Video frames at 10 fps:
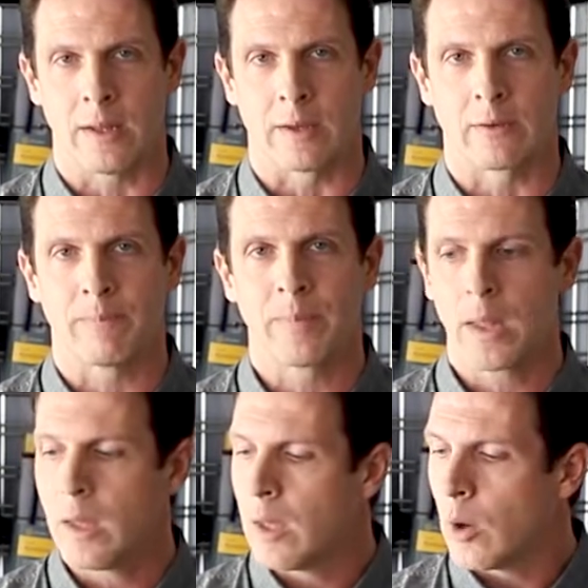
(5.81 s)
kit.
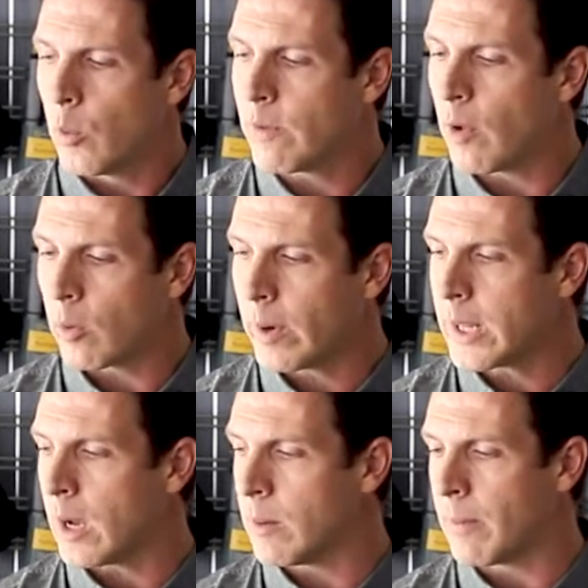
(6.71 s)
We've
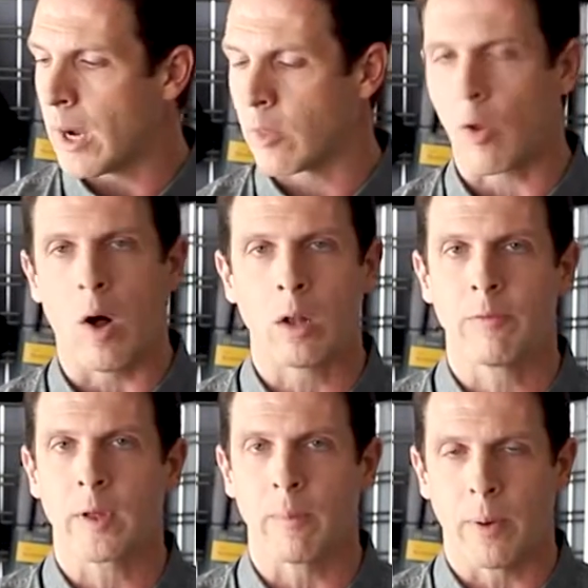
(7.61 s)
already unboxed all
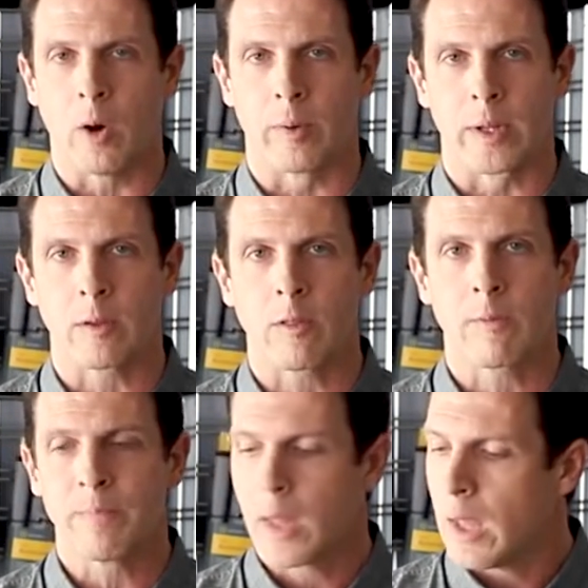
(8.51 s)
of the
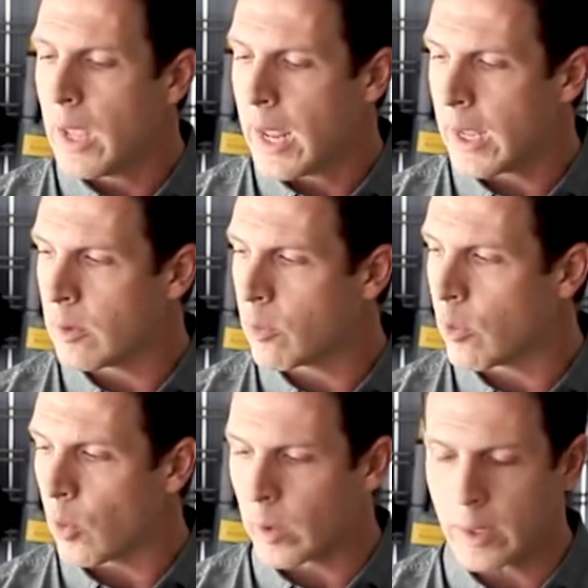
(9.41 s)
components, and
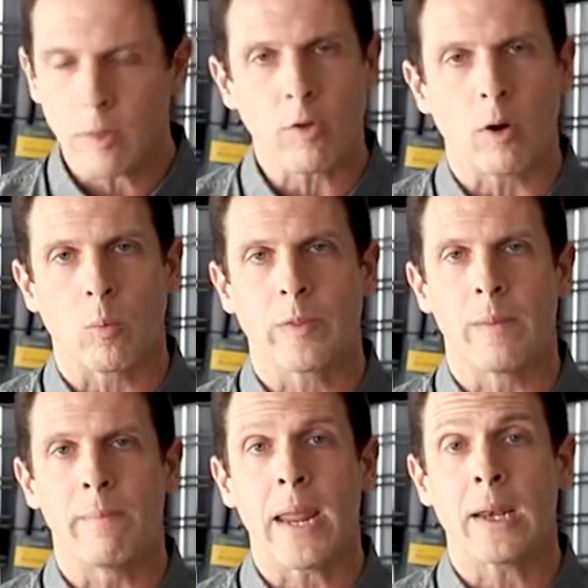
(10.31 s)
so we're going to start with
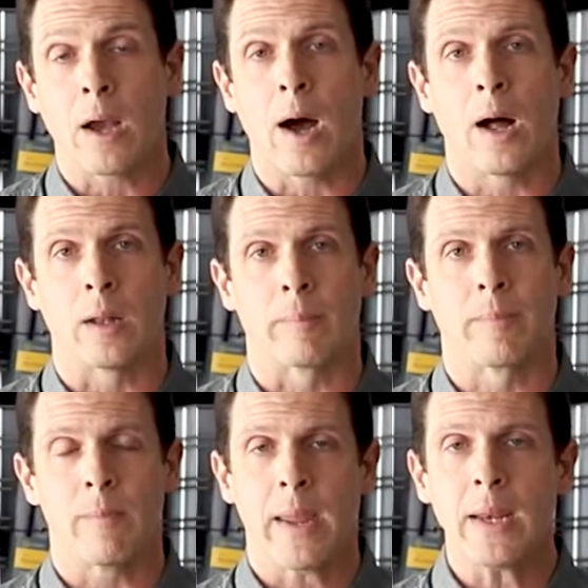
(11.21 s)
the main
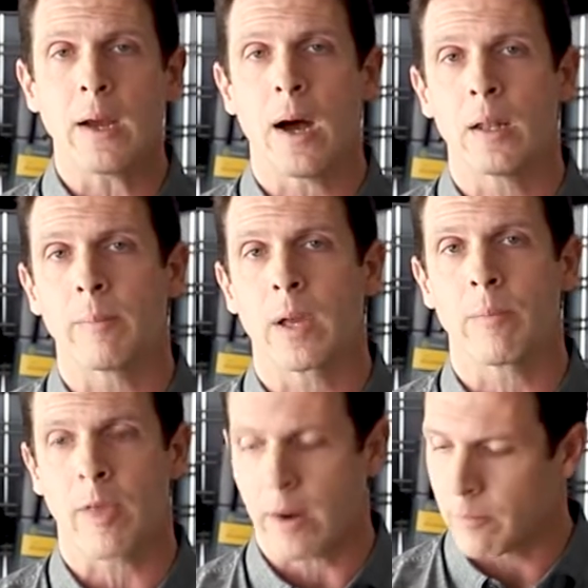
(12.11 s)
column. The main column
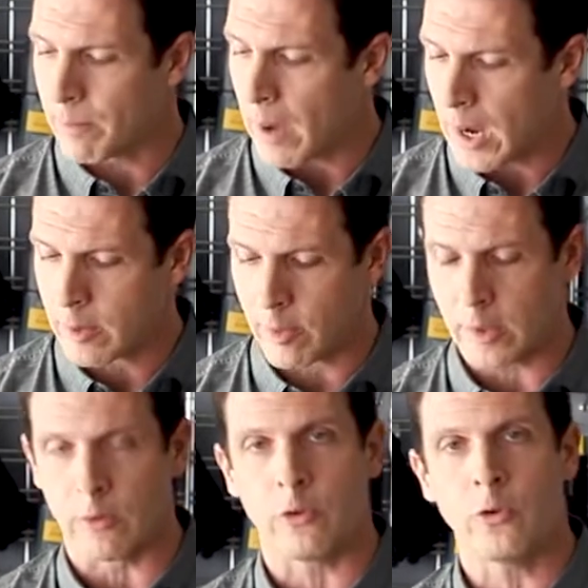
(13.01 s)
comes out of the box
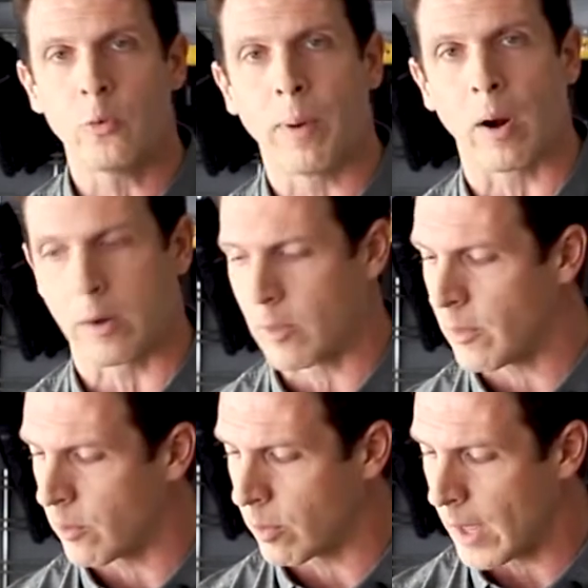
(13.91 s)
in two parts.
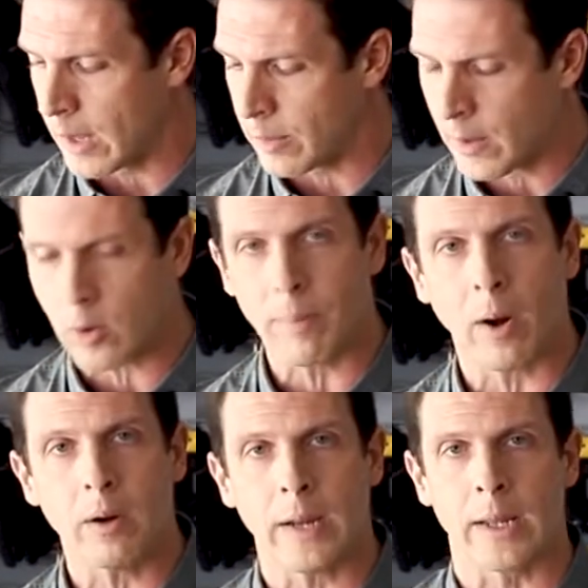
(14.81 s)
There's a thicker
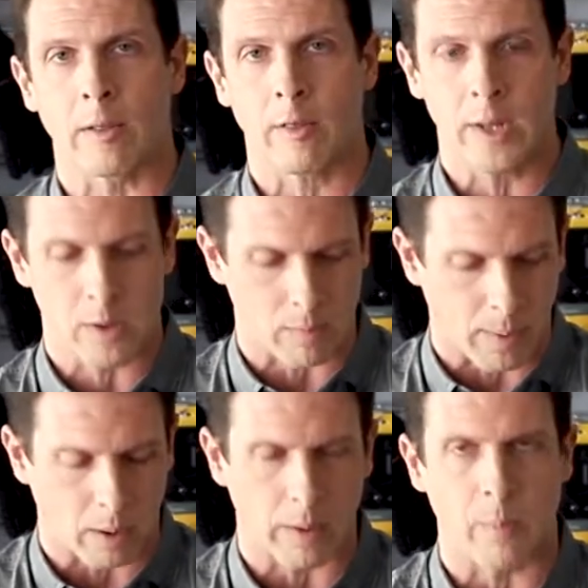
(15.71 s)
part and a skinnier
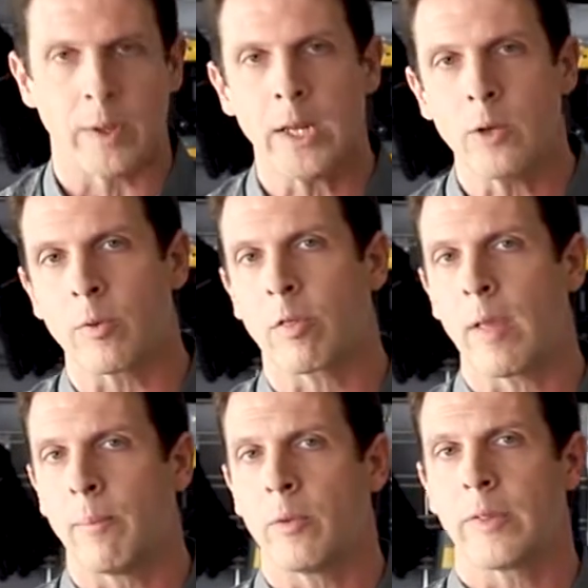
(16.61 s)
part, and we need to
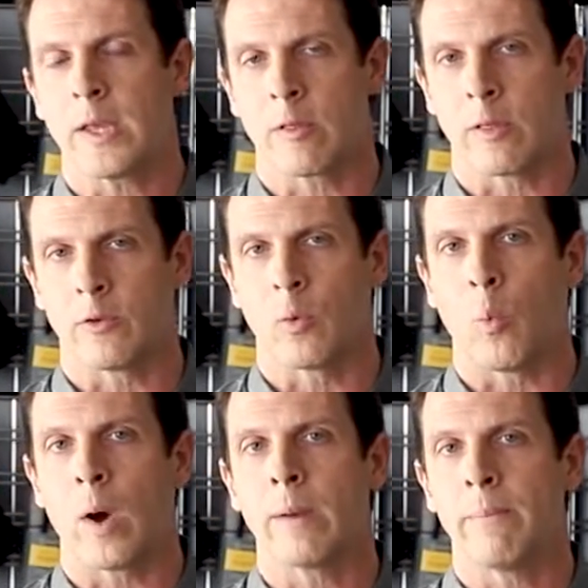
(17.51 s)
assemble these into
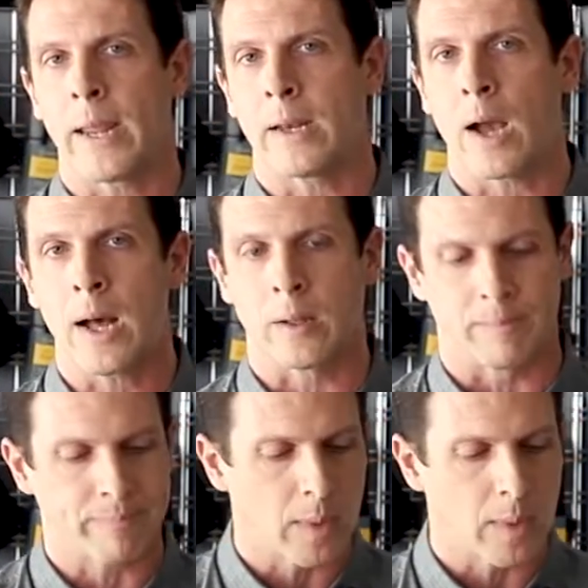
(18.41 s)
one main column.